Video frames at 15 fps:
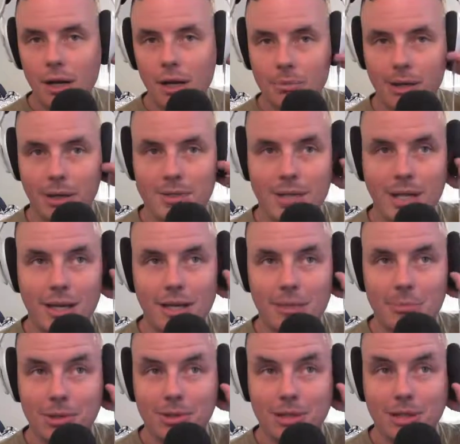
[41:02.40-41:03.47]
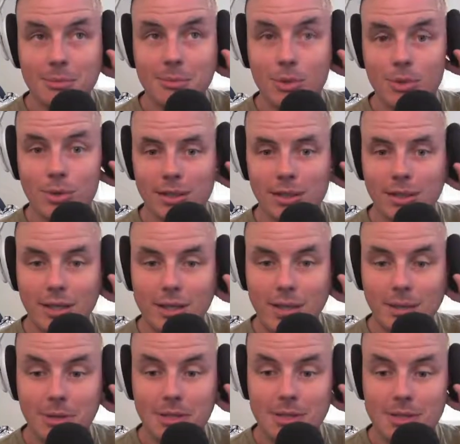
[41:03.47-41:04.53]
But I was getting up early in the morning to, like,
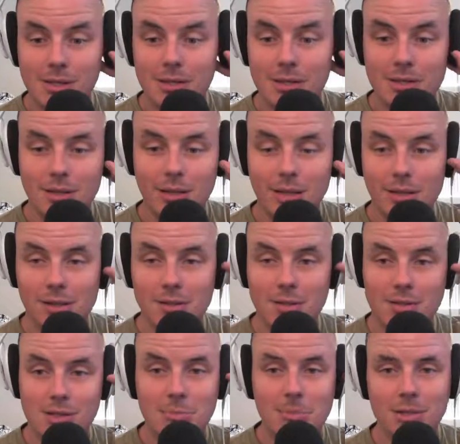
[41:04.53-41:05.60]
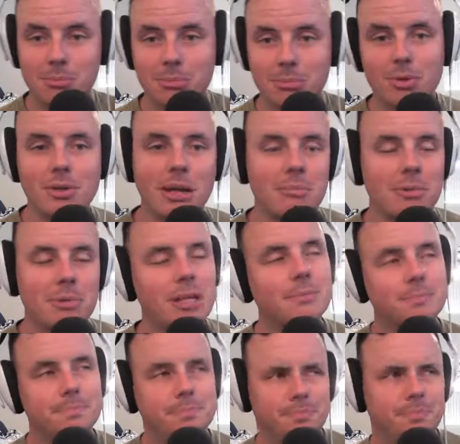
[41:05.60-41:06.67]
take my son to, like, a little summer program thing,
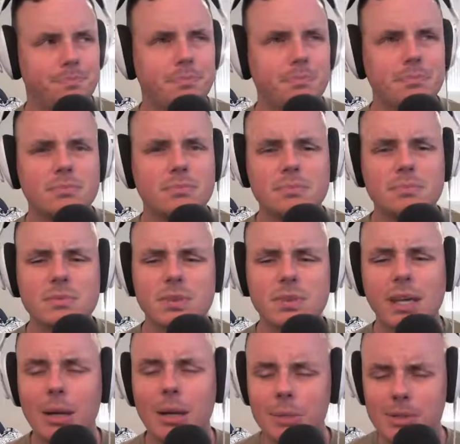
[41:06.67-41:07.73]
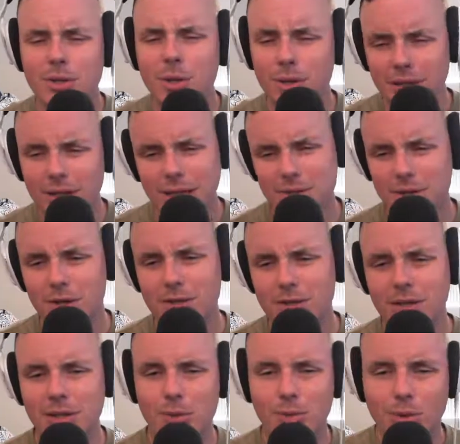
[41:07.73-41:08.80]
and I would go to, like, turn
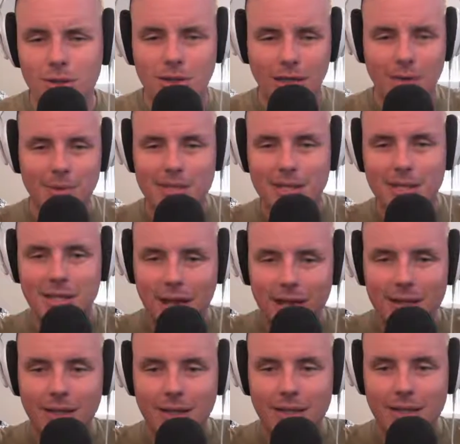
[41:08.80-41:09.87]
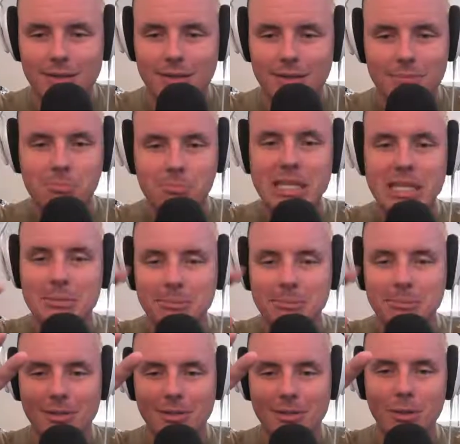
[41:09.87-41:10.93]
around a corner, and I would see the headlight
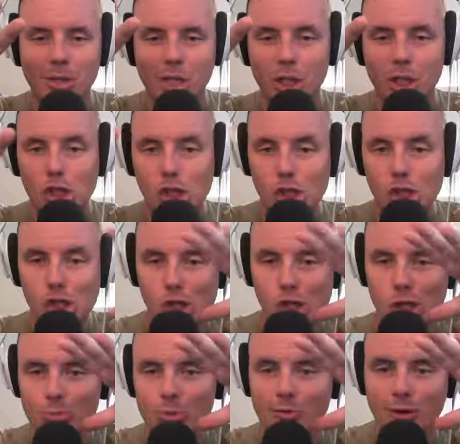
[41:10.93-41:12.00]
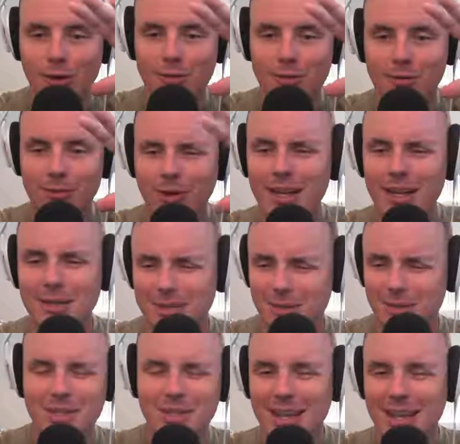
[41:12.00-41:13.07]
beam go, like, "Eh," and move over to the right. I'm like,
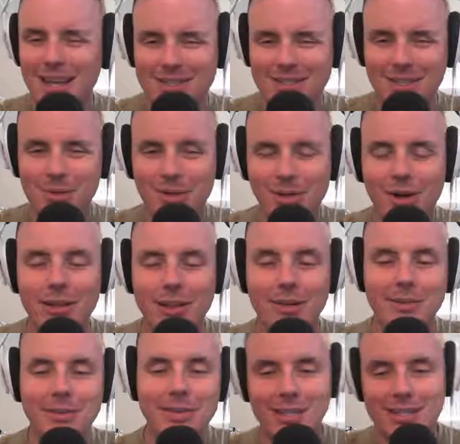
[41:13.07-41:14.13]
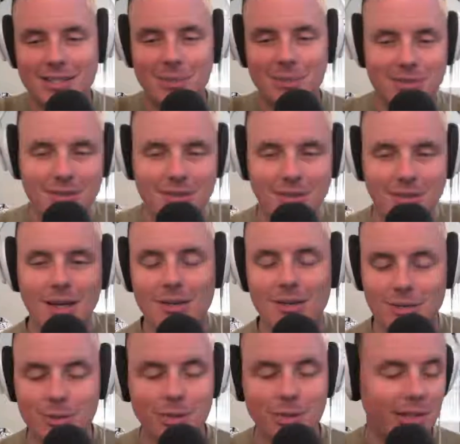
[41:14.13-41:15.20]
"What the heck is going on?" Then I realized it was
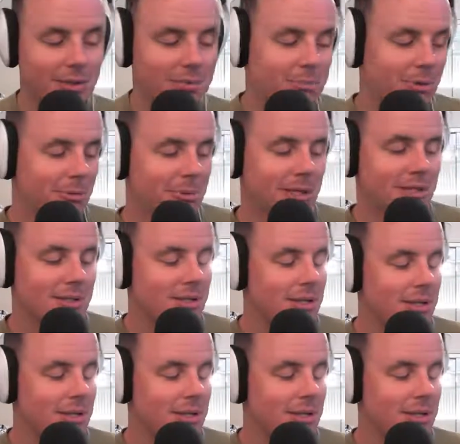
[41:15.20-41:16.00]
doing that on purpose.